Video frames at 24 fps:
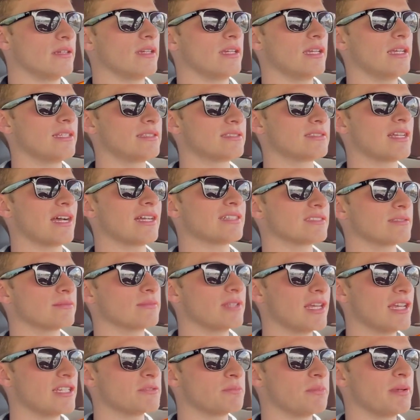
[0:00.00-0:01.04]
It's got some
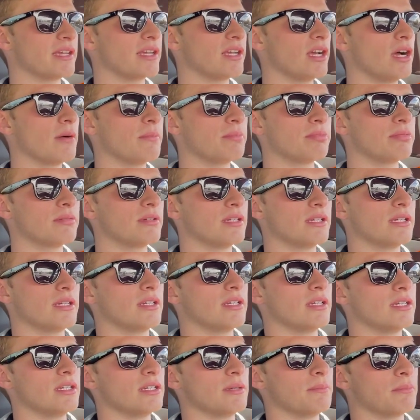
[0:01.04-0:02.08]
nice pickup.
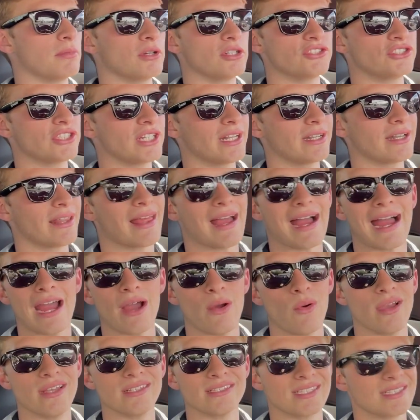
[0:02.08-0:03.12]
Merging onto the
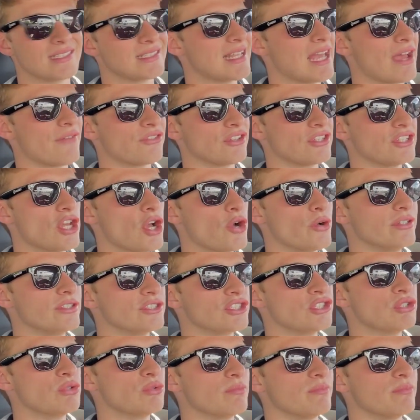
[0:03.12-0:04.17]
highways is definitely no issue.